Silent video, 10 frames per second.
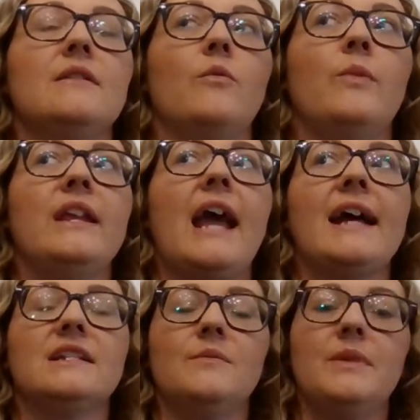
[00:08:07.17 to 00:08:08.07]
we
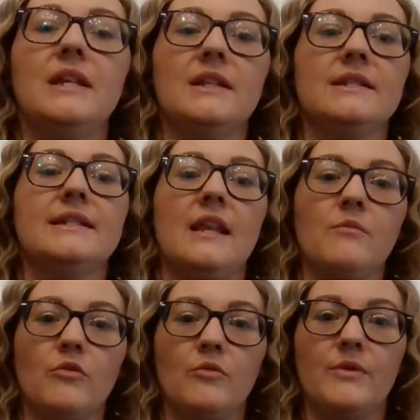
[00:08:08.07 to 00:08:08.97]
had to be in the
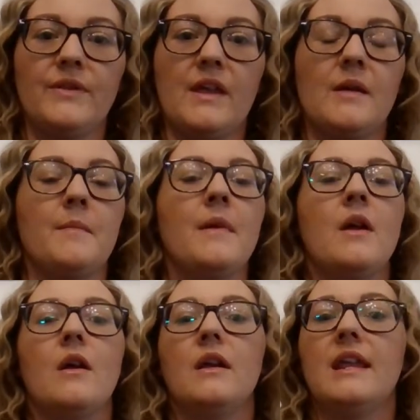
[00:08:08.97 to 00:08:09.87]
same room with him.
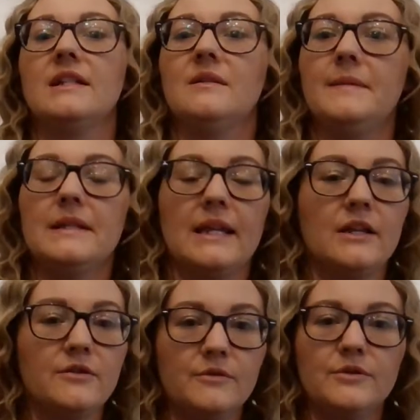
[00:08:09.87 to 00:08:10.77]
He had to be
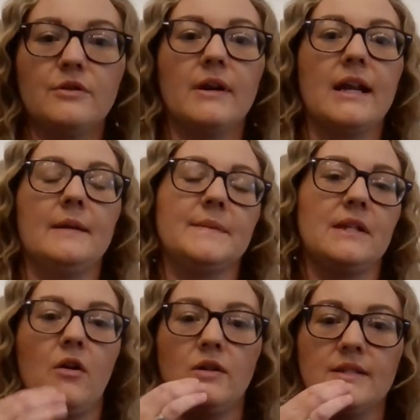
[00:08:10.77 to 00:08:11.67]
like glued to our hips
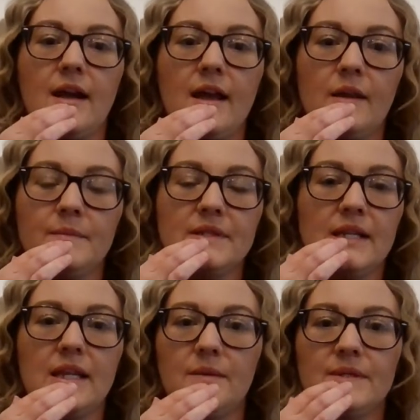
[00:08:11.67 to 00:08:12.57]
at all times.
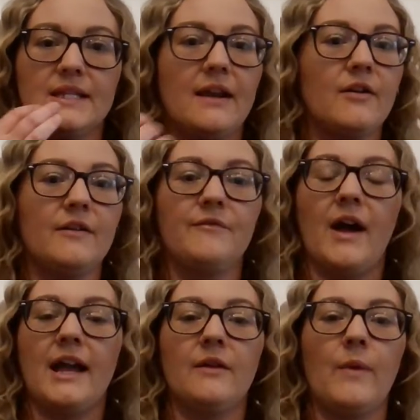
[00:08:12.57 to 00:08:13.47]
Like, he was scared if
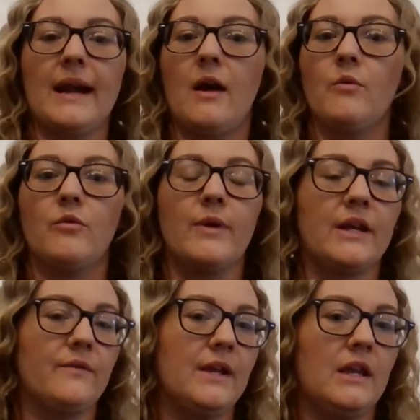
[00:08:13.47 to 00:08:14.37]
I went out
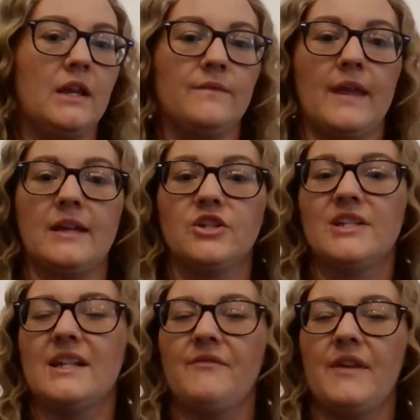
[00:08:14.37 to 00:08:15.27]
quickly, like
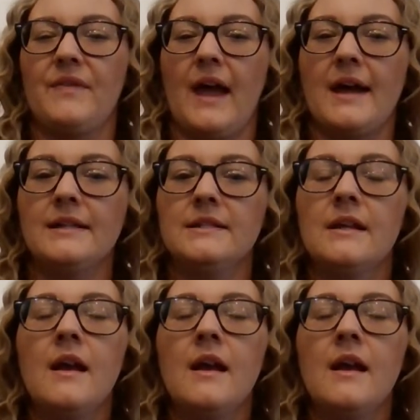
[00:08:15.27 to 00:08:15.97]
just stuff like that.